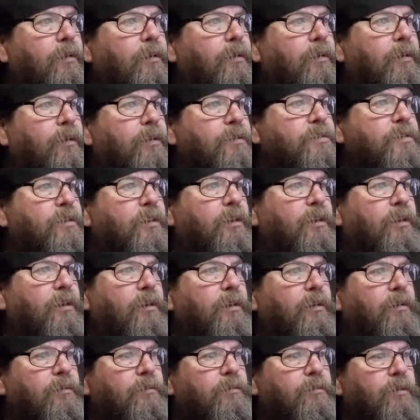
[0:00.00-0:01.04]
Is it
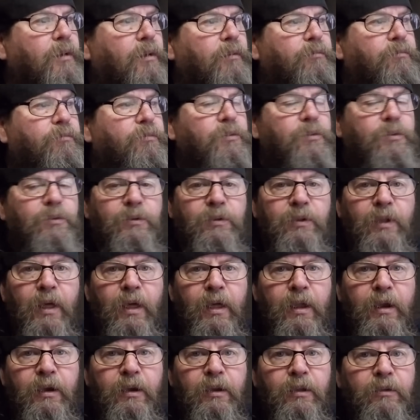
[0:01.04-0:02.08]
a fuel
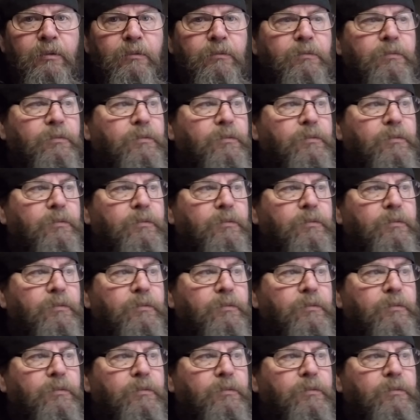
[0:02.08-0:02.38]
additive?